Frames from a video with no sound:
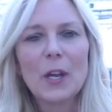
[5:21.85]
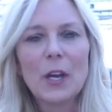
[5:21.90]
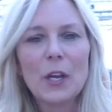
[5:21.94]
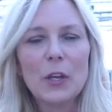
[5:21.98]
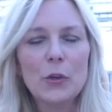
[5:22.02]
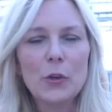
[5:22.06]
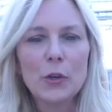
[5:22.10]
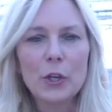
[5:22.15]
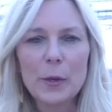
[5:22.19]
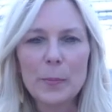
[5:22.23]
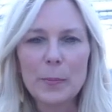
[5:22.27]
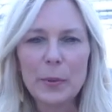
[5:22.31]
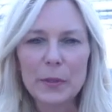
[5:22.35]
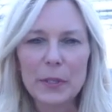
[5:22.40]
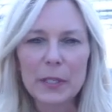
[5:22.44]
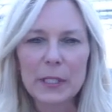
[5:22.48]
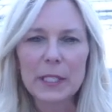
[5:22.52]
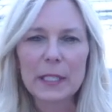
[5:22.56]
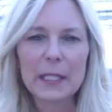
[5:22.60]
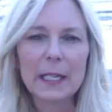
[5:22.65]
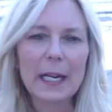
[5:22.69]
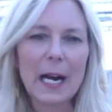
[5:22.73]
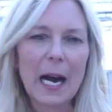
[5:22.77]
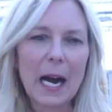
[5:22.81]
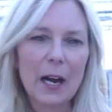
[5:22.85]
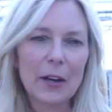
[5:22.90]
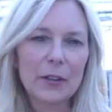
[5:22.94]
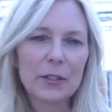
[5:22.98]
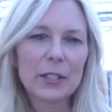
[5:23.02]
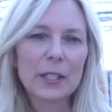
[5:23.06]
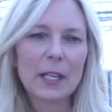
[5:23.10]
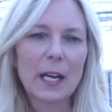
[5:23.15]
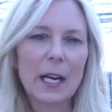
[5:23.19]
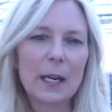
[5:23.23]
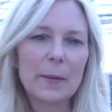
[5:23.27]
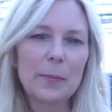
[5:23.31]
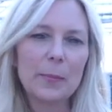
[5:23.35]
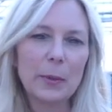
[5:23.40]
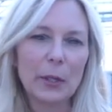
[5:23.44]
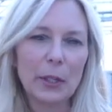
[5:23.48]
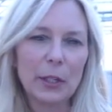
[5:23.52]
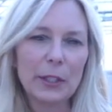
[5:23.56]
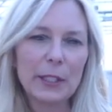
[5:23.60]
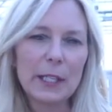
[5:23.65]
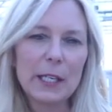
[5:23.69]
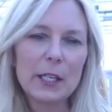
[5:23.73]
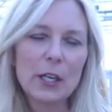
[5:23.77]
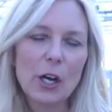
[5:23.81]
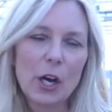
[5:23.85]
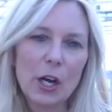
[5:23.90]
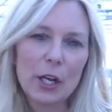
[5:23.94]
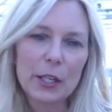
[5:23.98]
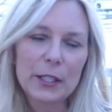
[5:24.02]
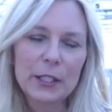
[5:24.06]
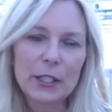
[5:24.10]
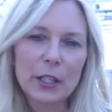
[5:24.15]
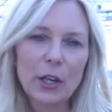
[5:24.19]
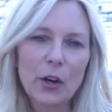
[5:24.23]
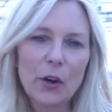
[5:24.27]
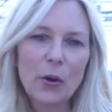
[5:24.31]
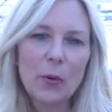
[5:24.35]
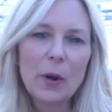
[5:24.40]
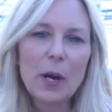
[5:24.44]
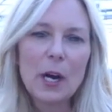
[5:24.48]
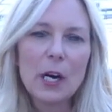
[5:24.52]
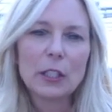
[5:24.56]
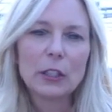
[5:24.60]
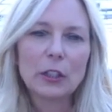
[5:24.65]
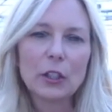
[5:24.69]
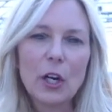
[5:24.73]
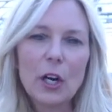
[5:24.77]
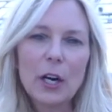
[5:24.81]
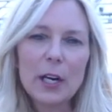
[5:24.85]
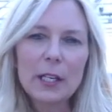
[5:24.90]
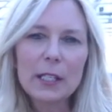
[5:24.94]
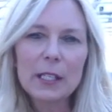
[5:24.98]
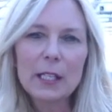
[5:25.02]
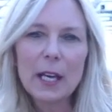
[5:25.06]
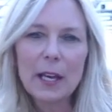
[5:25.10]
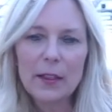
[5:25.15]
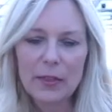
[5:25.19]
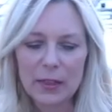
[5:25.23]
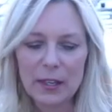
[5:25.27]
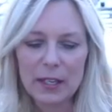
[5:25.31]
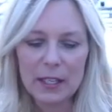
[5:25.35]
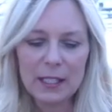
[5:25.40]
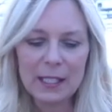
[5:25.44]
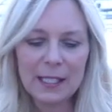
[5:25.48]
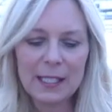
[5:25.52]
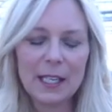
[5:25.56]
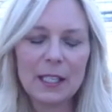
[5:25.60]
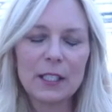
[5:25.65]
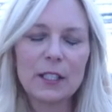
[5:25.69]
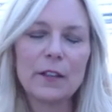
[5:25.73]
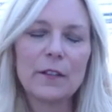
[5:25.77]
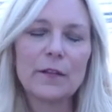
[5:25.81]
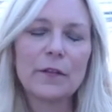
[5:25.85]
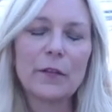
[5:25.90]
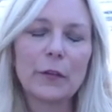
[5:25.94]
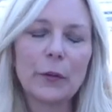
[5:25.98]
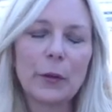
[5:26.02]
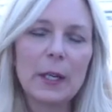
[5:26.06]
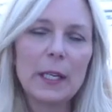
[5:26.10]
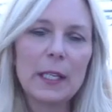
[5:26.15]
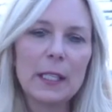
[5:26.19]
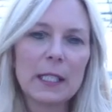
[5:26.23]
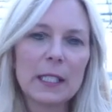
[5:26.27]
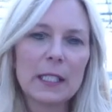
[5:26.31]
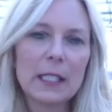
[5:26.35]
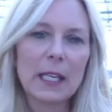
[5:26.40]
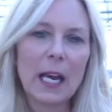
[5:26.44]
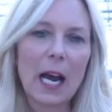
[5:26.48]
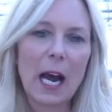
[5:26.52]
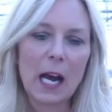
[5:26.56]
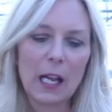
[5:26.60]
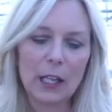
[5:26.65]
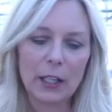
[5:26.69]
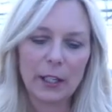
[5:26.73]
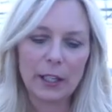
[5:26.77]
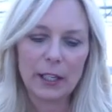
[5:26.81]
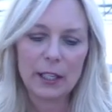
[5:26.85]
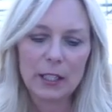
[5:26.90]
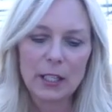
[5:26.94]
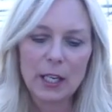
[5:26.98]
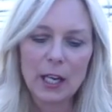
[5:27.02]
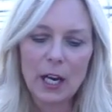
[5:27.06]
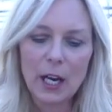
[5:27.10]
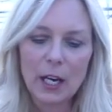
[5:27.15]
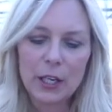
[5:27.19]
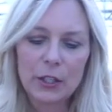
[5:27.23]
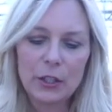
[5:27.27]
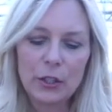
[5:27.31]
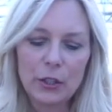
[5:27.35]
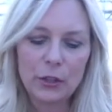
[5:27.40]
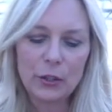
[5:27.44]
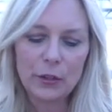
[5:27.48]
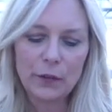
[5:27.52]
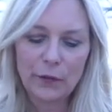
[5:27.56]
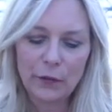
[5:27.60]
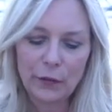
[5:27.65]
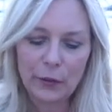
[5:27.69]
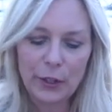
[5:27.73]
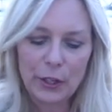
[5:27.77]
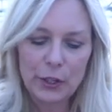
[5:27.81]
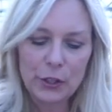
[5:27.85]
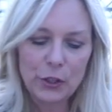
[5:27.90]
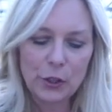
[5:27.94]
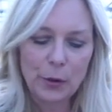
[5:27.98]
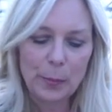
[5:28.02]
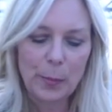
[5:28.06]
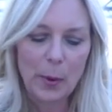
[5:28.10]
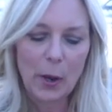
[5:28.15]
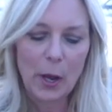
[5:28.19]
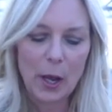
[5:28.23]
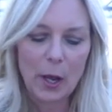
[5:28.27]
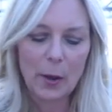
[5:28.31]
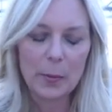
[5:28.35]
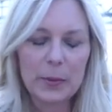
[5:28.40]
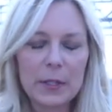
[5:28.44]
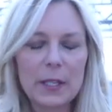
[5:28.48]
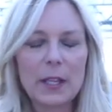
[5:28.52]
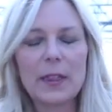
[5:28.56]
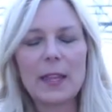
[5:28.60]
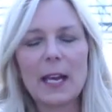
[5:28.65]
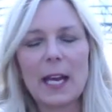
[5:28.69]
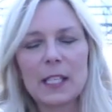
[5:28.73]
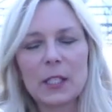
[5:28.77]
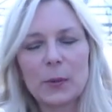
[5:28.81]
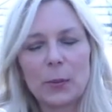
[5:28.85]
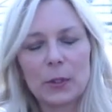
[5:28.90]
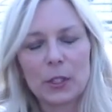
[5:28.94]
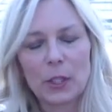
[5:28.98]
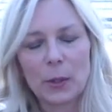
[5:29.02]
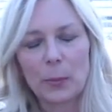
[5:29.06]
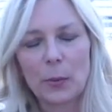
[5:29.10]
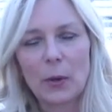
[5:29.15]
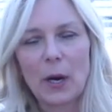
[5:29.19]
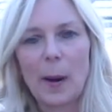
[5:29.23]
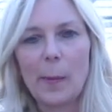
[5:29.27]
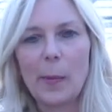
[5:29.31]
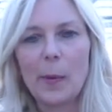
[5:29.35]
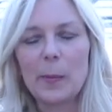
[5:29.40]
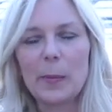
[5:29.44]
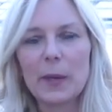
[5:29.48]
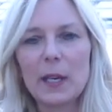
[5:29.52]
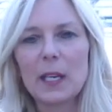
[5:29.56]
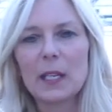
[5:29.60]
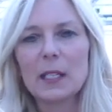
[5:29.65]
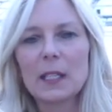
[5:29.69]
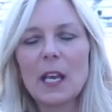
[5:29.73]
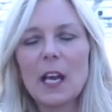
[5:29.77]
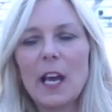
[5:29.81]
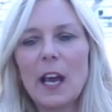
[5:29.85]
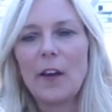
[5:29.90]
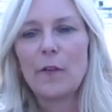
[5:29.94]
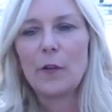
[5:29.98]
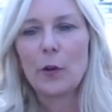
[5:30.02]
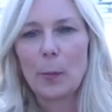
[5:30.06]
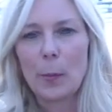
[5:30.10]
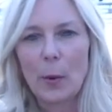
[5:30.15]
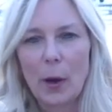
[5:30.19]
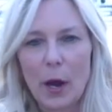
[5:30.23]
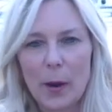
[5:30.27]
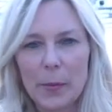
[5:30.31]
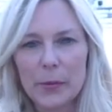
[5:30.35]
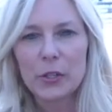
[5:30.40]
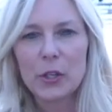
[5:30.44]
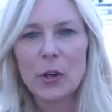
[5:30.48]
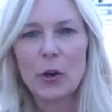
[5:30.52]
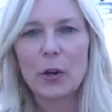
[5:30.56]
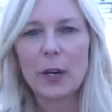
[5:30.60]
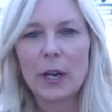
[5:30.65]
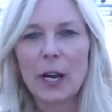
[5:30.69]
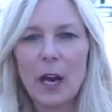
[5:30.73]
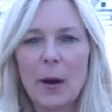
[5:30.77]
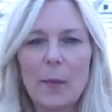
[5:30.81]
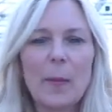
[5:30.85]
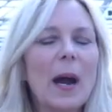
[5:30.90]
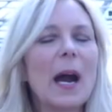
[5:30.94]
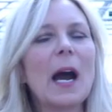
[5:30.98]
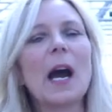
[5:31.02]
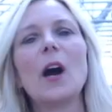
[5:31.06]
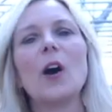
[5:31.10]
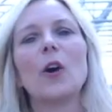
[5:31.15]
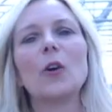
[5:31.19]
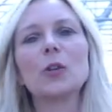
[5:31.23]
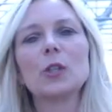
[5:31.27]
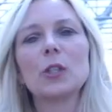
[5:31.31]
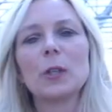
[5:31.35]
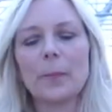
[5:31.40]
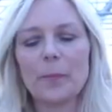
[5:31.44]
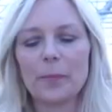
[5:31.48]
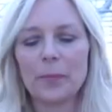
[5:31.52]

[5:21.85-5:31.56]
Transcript: You can put this in an outside building also, long as that this doesn't freeze solid to freeze your bulbs. That's what the problem is if your bulbs don't come out.